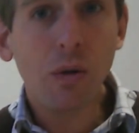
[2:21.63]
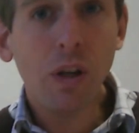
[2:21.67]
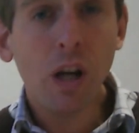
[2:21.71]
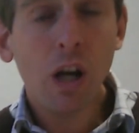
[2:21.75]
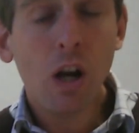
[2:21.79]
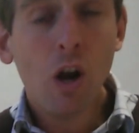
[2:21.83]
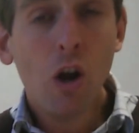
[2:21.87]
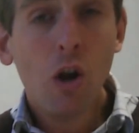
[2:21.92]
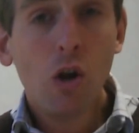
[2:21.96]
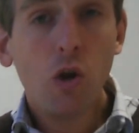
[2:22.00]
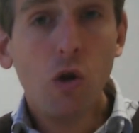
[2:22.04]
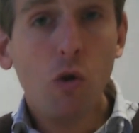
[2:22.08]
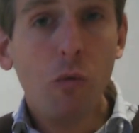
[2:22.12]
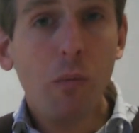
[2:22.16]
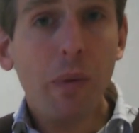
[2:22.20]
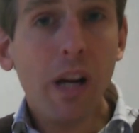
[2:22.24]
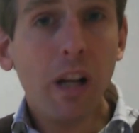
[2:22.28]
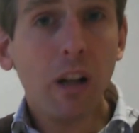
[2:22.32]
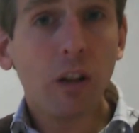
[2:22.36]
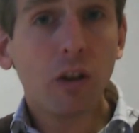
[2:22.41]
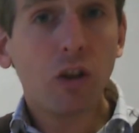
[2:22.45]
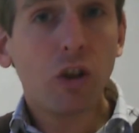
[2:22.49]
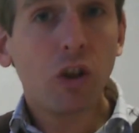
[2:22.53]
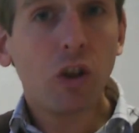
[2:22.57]
You may
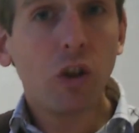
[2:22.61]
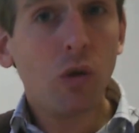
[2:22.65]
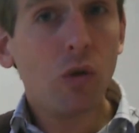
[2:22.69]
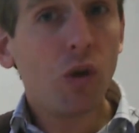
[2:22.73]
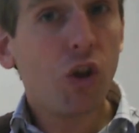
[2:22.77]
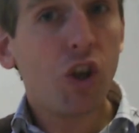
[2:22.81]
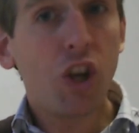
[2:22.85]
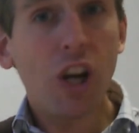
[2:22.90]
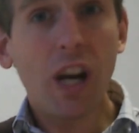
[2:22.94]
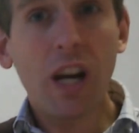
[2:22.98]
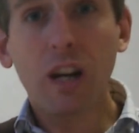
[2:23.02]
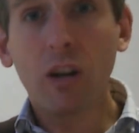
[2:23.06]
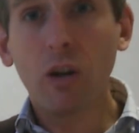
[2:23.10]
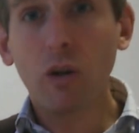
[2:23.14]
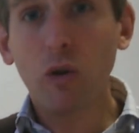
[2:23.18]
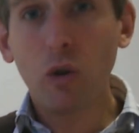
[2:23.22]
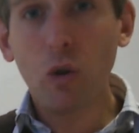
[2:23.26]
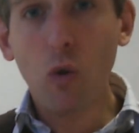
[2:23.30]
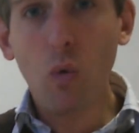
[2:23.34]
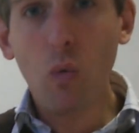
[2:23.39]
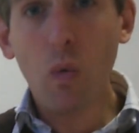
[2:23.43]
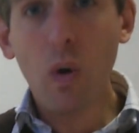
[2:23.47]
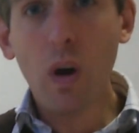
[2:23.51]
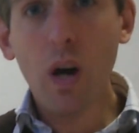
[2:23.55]
also check on the
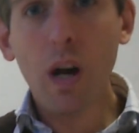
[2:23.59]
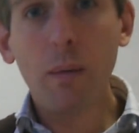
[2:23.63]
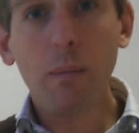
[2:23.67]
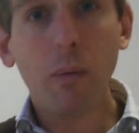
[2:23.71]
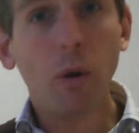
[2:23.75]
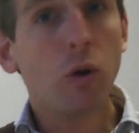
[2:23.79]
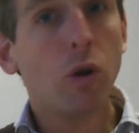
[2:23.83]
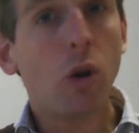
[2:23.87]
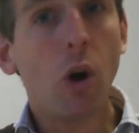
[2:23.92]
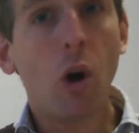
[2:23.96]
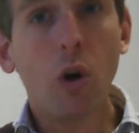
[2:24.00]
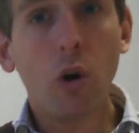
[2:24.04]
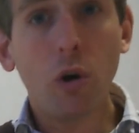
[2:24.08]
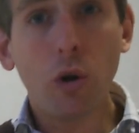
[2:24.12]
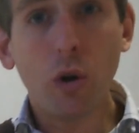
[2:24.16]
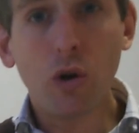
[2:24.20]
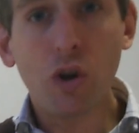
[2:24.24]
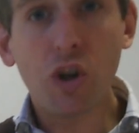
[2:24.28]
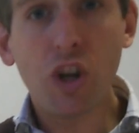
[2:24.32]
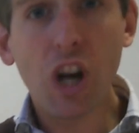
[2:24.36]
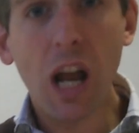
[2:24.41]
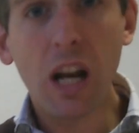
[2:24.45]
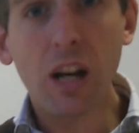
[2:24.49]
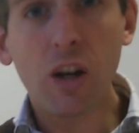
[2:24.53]
web on other
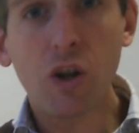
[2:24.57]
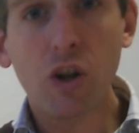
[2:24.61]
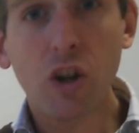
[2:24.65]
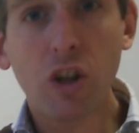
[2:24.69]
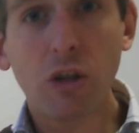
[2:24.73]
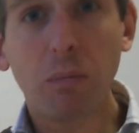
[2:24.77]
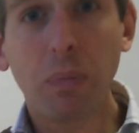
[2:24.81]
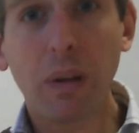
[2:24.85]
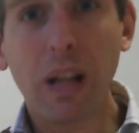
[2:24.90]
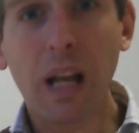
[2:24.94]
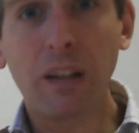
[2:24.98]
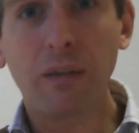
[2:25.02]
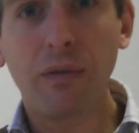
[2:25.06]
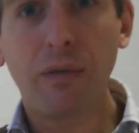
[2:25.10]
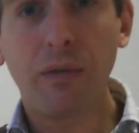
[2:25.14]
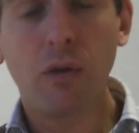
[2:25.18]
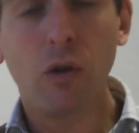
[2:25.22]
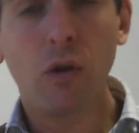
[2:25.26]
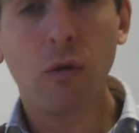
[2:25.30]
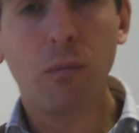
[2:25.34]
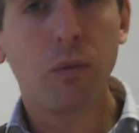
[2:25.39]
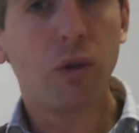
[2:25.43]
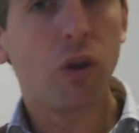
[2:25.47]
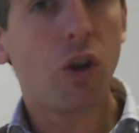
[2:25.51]
challenges platforms
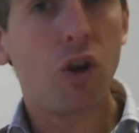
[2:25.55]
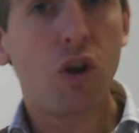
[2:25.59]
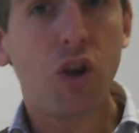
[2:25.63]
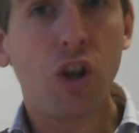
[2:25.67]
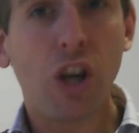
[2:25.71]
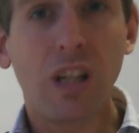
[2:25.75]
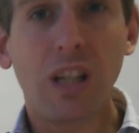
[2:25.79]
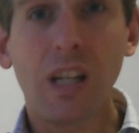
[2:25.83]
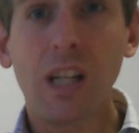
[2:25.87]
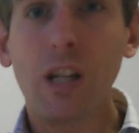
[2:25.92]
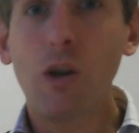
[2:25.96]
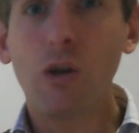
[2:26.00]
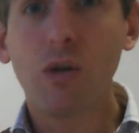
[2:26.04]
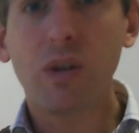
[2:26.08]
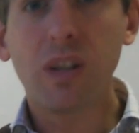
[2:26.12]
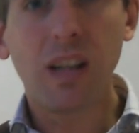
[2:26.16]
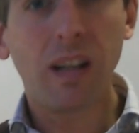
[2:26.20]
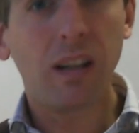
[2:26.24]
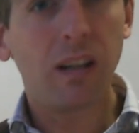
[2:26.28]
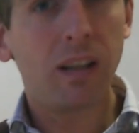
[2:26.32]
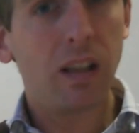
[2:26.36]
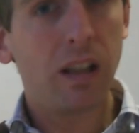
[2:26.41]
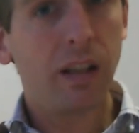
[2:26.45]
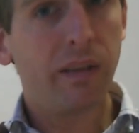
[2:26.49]
such as
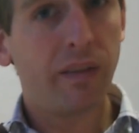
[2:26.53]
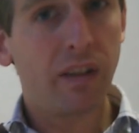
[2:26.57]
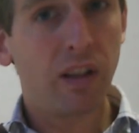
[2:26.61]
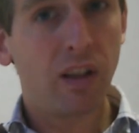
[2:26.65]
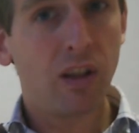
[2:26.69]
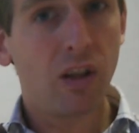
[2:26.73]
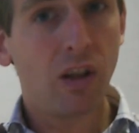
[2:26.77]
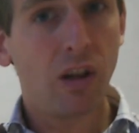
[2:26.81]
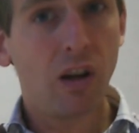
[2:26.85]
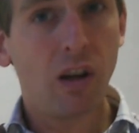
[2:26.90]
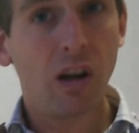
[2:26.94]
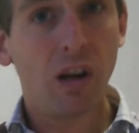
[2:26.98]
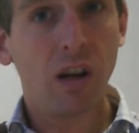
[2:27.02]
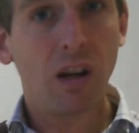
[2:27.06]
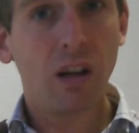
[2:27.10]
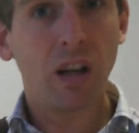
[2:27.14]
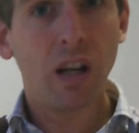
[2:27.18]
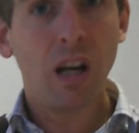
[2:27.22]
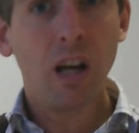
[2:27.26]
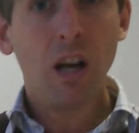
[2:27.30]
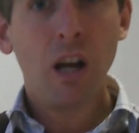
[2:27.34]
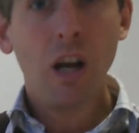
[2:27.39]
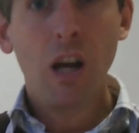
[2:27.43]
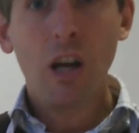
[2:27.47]
Innocentive and so on.
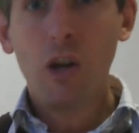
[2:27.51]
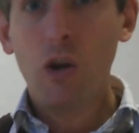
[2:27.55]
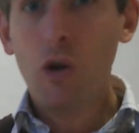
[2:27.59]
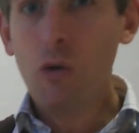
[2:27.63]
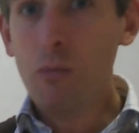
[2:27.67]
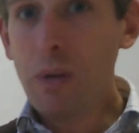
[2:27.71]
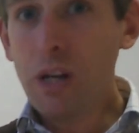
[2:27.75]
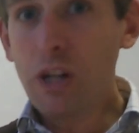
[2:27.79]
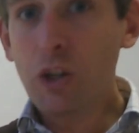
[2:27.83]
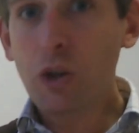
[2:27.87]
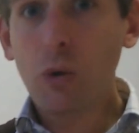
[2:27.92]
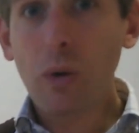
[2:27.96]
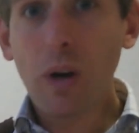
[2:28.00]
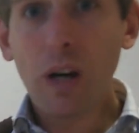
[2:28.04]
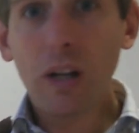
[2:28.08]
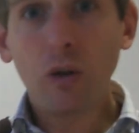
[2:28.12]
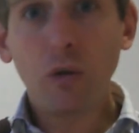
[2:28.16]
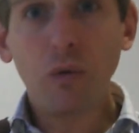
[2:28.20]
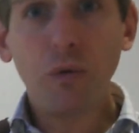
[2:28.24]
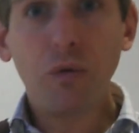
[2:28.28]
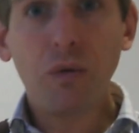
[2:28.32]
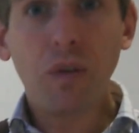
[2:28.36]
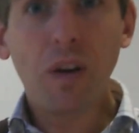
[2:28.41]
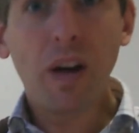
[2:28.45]
You may try to
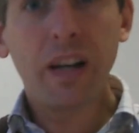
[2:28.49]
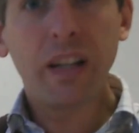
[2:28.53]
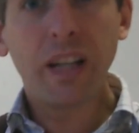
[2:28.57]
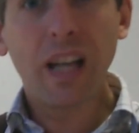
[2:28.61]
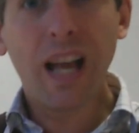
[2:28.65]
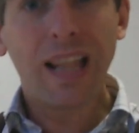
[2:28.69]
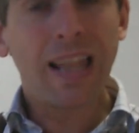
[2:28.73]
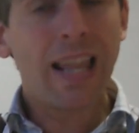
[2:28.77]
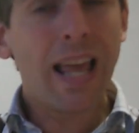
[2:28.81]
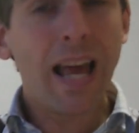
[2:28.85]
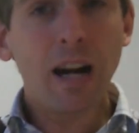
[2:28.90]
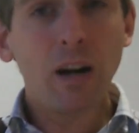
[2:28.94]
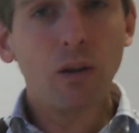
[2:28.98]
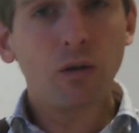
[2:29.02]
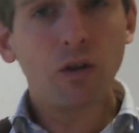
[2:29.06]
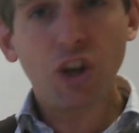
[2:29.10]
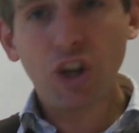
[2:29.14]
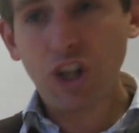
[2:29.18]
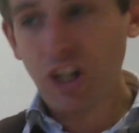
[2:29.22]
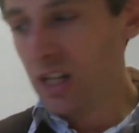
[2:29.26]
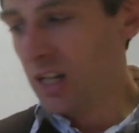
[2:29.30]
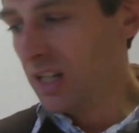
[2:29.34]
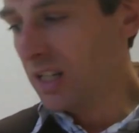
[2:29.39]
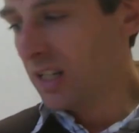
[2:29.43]
find
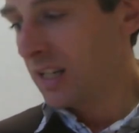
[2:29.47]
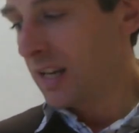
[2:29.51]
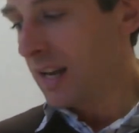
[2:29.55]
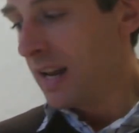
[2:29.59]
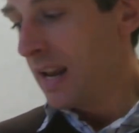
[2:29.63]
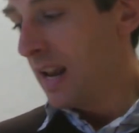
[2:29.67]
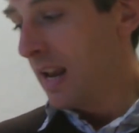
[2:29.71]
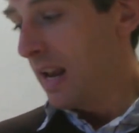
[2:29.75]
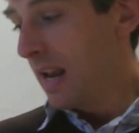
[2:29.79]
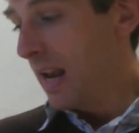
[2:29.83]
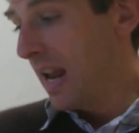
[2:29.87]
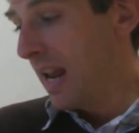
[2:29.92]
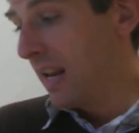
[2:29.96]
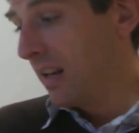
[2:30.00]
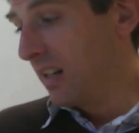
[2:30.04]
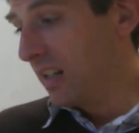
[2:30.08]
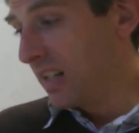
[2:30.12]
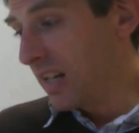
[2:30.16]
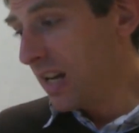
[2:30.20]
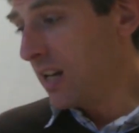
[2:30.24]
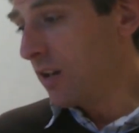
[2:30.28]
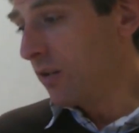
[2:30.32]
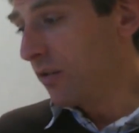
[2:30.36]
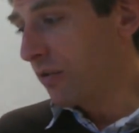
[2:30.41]
analogies. And then,
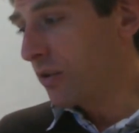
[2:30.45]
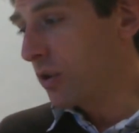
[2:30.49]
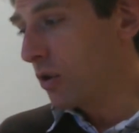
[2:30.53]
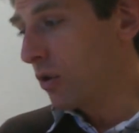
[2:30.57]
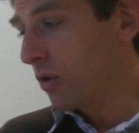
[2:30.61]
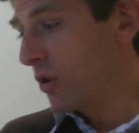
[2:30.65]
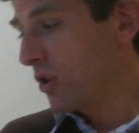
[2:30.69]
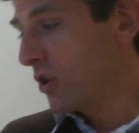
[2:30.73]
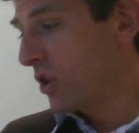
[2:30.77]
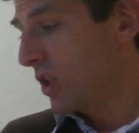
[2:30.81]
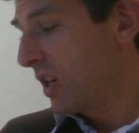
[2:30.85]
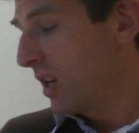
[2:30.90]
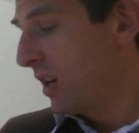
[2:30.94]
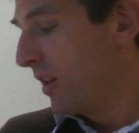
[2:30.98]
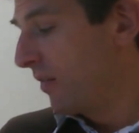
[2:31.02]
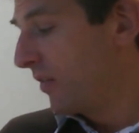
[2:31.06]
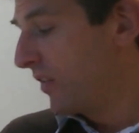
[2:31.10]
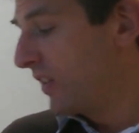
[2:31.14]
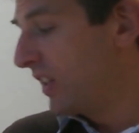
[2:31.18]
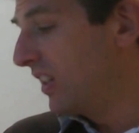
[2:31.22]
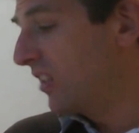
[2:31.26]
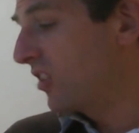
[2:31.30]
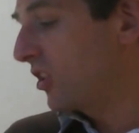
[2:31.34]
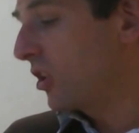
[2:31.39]
of course,
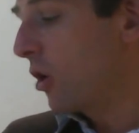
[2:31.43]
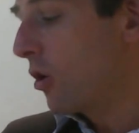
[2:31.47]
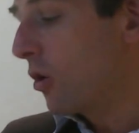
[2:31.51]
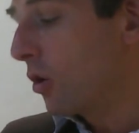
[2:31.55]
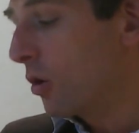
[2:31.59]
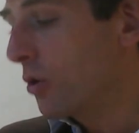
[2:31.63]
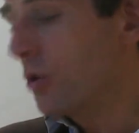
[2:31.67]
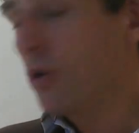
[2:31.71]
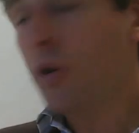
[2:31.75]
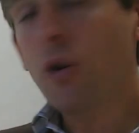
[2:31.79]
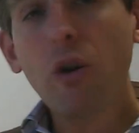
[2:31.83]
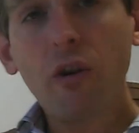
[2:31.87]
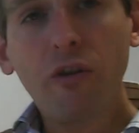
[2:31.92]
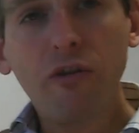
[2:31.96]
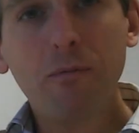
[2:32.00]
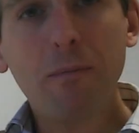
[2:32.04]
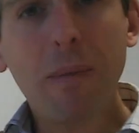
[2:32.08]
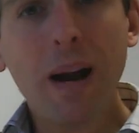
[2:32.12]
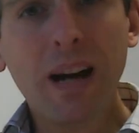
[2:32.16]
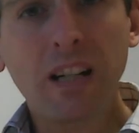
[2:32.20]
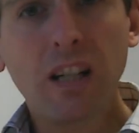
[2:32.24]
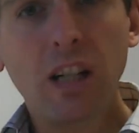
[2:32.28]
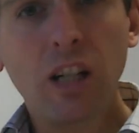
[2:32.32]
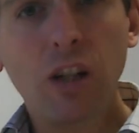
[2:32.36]
this order of
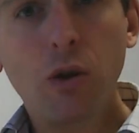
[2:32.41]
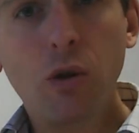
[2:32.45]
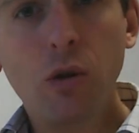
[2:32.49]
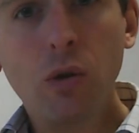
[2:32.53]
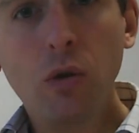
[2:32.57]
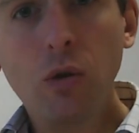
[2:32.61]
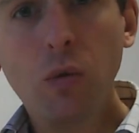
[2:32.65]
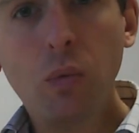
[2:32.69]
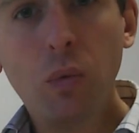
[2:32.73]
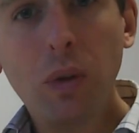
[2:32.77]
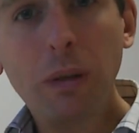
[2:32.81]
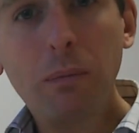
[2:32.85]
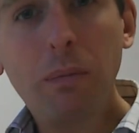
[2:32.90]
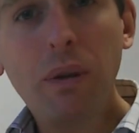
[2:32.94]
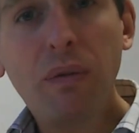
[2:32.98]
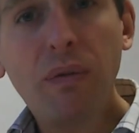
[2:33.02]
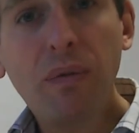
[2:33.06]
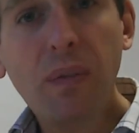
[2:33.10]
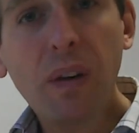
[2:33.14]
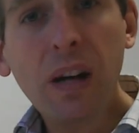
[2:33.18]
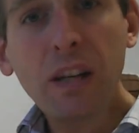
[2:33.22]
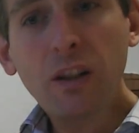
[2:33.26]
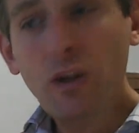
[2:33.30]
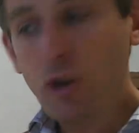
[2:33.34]
magnitude will be
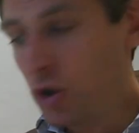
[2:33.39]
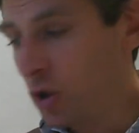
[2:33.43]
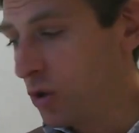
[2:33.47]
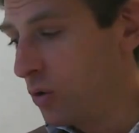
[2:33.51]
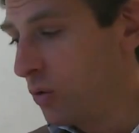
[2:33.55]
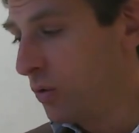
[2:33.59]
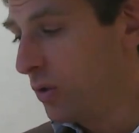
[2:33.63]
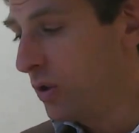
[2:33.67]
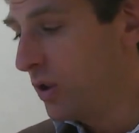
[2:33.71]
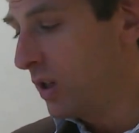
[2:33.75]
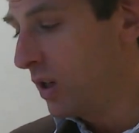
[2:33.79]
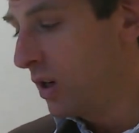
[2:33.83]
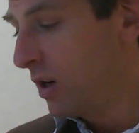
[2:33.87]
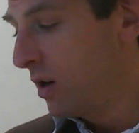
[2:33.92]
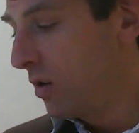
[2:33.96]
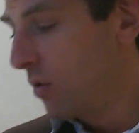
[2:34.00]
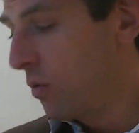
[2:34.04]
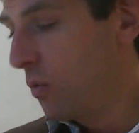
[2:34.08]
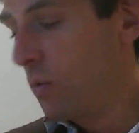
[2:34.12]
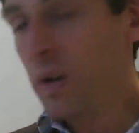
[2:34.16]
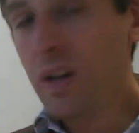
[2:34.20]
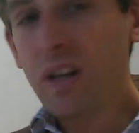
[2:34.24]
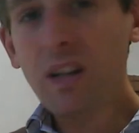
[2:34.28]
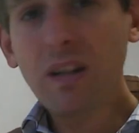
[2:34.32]
fine-tuned
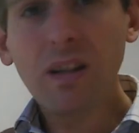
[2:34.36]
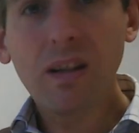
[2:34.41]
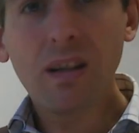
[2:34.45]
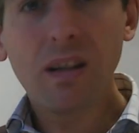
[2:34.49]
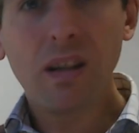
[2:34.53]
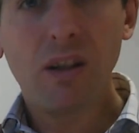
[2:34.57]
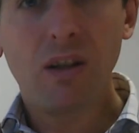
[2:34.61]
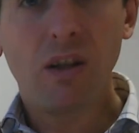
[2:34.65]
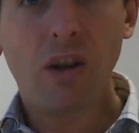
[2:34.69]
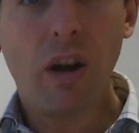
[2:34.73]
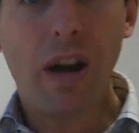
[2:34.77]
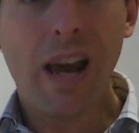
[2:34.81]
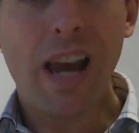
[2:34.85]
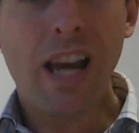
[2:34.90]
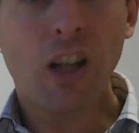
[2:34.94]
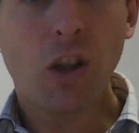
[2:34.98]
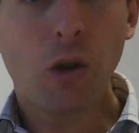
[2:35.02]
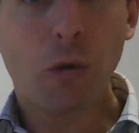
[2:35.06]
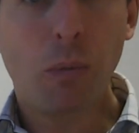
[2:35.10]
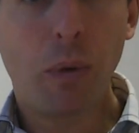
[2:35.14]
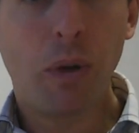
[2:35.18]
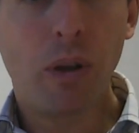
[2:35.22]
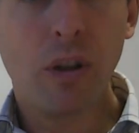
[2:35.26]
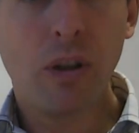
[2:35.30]
with the
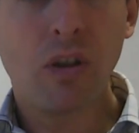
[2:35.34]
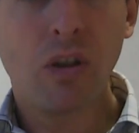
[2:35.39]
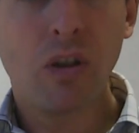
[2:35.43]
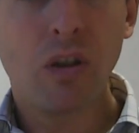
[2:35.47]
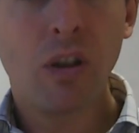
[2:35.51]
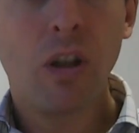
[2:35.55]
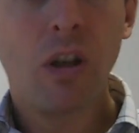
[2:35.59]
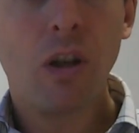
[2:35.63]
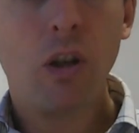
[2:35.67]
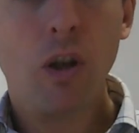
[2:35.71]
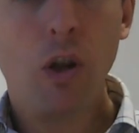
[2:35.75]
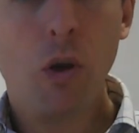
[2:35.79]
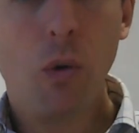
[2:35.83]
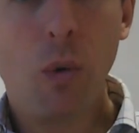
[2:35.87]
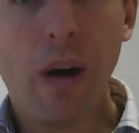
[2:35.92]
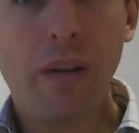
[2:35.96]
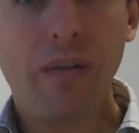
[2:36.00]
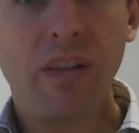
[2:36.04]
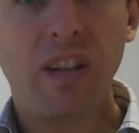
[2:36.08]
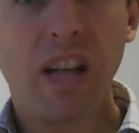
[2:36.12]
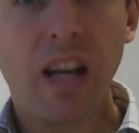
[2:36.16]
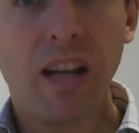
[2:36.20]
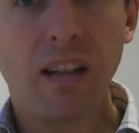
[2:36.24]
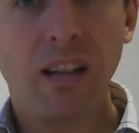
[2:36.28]
expert you have
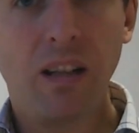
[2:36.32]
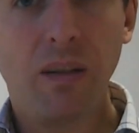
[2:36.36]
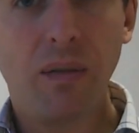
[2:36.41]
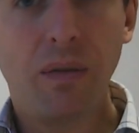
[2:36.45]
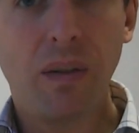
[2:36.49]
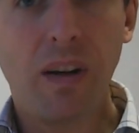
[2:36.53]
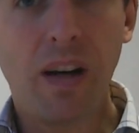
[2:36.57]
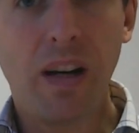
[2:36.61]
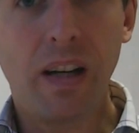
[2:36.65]
identified.